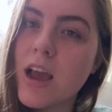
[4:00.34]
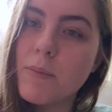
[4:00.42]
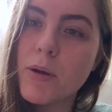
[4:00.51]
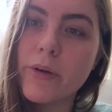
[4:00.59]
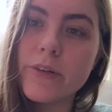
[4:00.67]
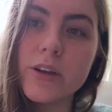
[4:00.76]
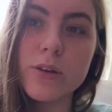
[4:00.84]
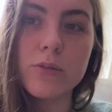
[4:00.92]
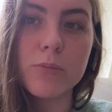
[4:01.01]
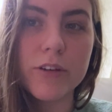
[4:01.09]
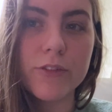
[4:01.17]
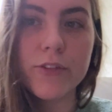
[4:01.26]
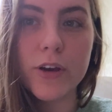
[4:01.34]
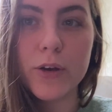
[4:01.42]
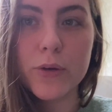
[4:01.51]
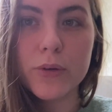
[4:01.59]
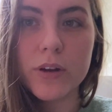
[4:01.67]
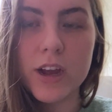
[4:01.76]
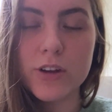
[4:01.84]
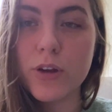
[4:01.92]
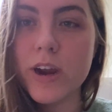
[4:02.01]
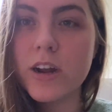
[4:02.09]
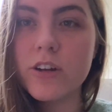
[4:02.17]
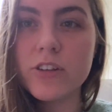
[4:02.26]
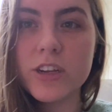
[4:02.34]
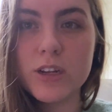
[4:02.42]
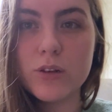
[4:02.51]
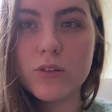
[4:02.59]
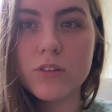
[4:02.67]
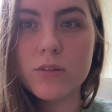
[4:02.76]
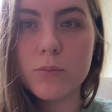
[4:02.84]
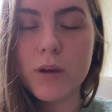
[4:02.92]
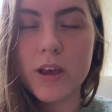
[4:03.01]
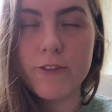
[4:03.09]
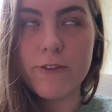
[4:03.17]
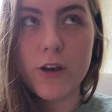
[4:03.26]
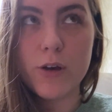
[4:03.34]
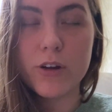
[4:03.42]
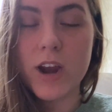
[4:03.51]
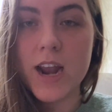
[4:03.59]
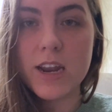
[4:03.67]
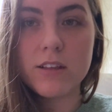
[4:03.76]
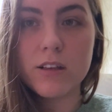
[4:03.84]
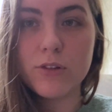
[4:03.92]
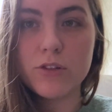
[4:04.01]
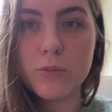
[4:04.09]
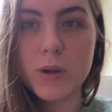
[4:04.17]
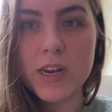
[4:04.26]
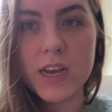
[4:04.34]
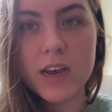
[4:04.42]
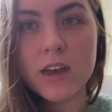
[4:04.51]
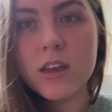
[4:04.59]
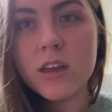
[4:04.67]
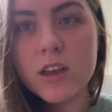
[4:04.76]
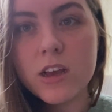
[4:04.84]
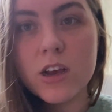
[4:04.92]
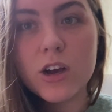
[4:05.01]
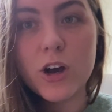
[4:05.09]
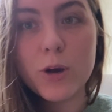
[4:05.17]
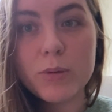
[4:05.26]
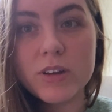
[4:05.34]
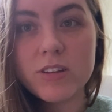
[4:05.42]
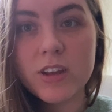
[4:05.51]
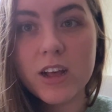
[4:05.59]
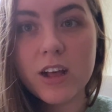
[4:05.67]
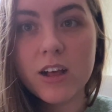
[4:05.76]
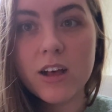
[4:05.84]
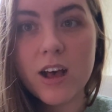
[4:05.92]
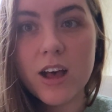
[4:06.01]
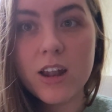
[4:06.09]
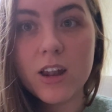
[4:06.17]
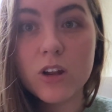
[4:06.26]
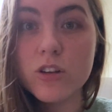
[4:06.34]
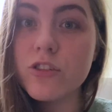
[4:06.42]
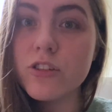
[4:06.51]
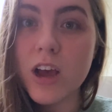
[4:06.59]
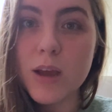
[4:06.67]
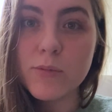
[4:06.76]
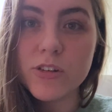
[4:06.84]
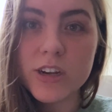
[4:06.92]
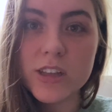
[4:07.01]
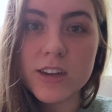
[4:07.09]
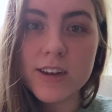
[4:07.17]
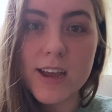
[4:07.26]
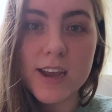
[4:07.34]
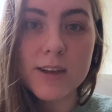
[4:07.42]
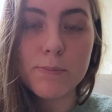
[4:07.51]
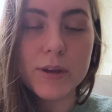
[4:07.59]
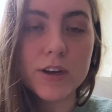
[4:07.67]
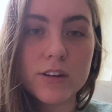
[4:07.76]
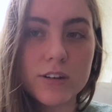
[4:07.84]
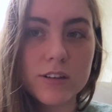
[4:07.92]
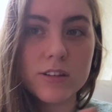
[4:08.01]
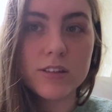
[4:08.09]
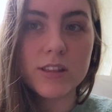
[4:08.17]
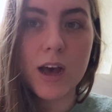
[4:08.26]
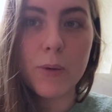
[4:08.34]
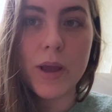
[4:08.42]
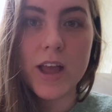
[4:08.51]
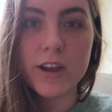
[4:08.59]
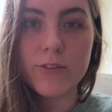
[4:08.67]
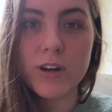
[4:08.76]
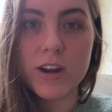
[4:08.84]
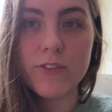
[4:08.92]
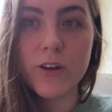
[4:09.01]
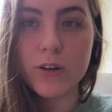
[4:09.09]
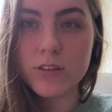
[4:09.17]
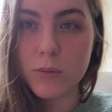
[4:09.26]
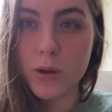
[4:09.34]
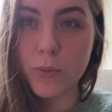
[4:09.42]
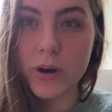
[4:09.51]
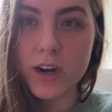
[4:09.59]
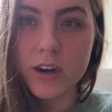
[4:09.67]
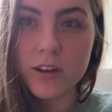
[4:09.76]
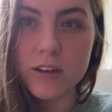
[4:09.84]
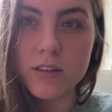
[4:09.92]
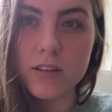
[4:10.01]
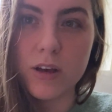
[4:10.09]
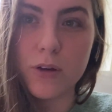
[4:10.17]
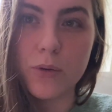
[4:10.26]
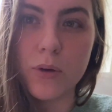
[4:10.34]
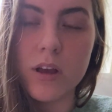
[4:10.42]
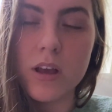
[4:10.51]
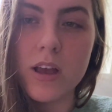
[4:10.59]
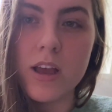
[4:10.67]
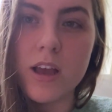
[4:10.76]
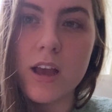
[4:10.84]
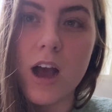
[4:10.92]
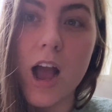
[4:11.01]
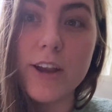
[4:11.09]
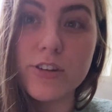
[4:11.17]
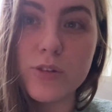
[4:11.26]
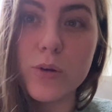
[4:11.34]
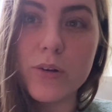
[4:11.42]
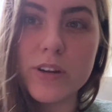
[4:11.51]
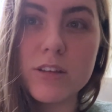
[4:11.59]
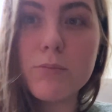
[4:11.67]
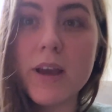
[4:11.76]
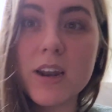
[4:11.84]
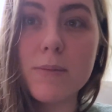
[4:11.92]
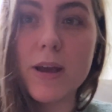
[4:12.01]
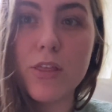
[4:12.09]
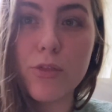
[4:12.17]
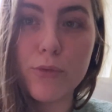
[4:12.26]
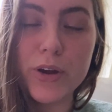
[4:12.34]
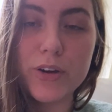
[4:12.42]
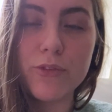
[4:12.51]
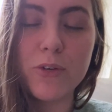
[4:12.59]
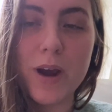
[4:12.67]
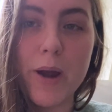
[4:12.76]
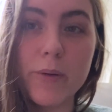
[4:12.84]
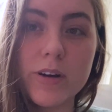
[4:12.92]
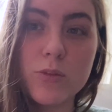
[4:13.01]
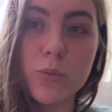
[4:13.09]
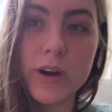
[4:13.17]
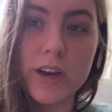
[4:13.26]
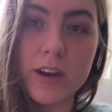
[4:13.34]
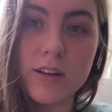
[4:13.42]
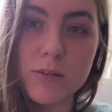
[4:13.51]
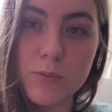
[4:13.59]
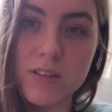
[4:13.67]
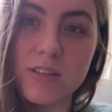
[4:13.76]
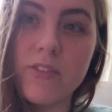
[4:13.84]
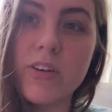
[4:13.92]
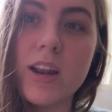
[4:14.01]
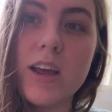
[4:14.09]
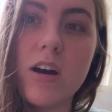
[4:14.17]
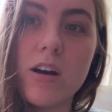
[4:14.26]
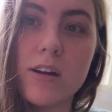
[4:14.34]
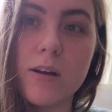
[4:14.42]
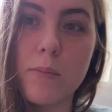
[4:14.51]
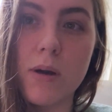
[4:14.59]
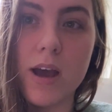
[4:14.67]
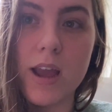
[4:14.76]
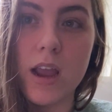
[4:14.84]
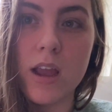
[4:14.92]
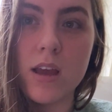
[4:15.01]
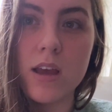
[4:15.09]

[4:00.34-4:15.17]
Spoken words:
time, I won't use my phone. I try not to use my phone or any social media up until lunchtime during the day, because that way I can really focus on my work. So I do only spend about 3 or 4 hours working specifically on my